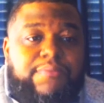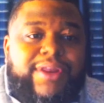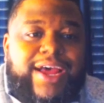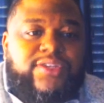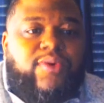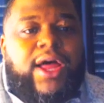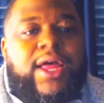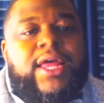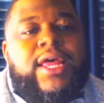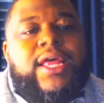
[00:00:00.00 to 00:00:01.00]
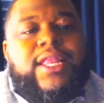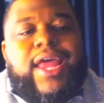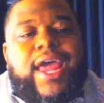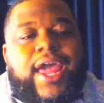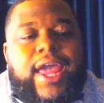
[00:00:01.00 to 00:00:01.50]
but that's why
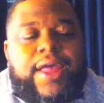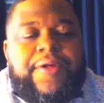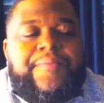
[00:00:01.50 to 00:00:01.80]
they